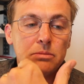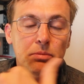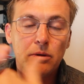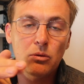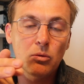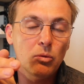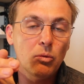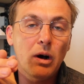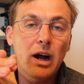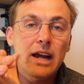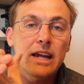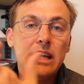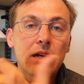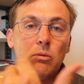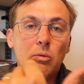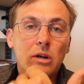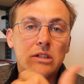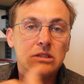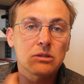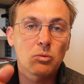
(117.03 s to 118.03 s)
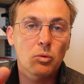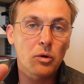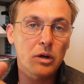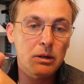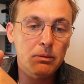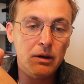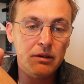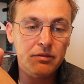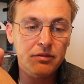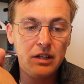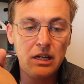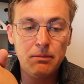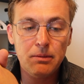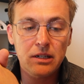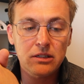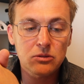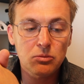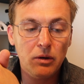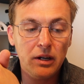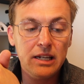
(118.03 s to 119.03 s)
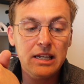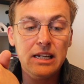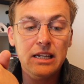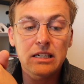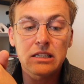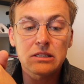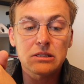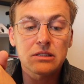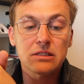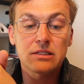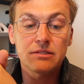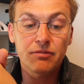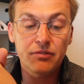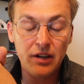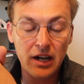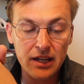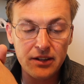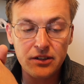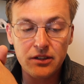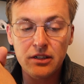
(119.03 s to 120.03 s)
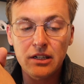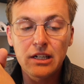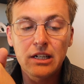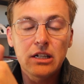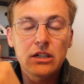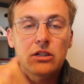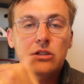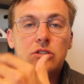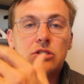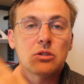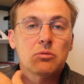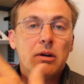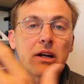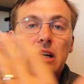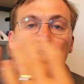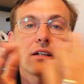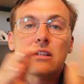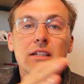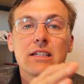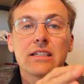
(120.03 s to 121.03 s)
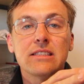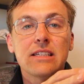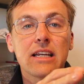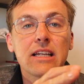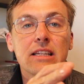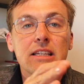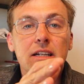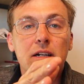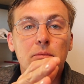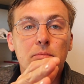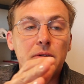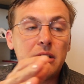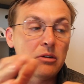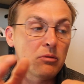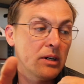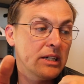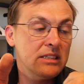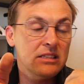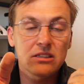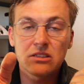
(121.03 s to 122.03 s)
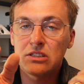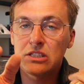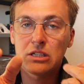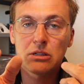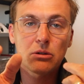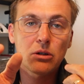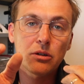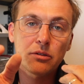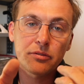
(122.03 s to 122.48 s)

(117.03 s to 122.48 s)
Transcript: but why he wasn't worried about flameouts, why he and his father used to regularly take the airplane right to zero